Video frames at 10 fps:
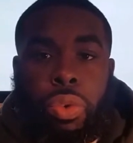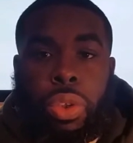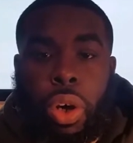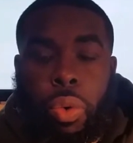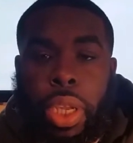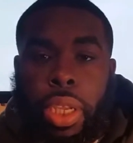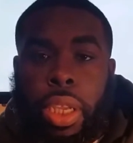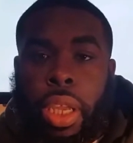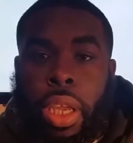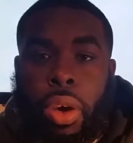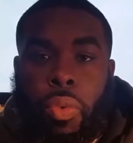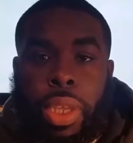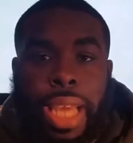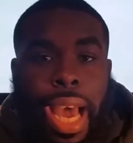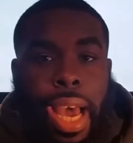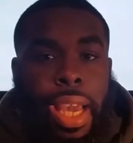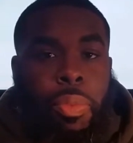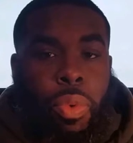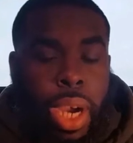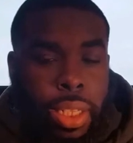knowing what
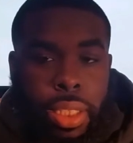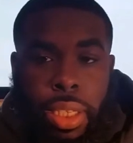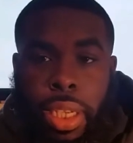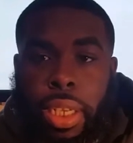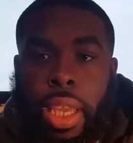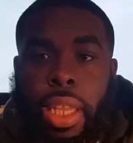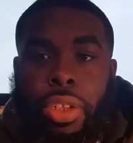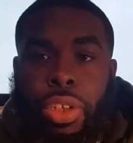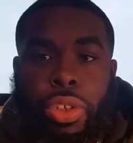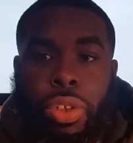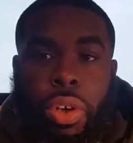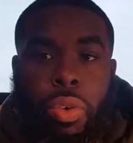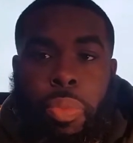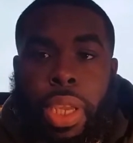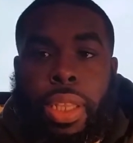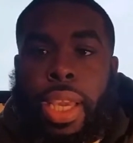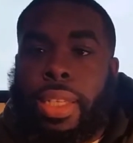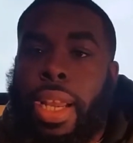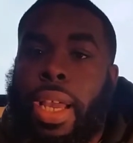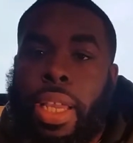I'm watching and just, being the
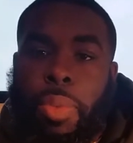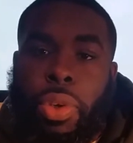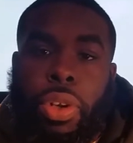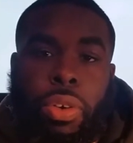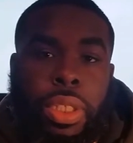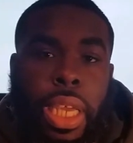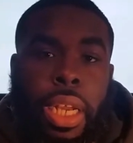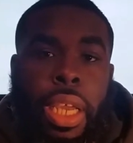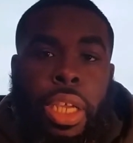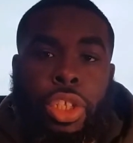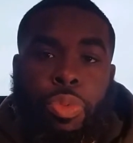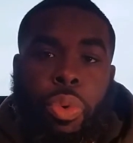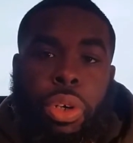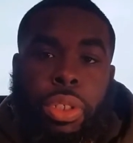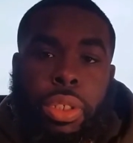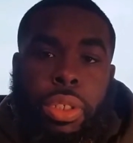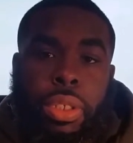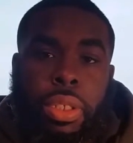age that I am, you notice that sports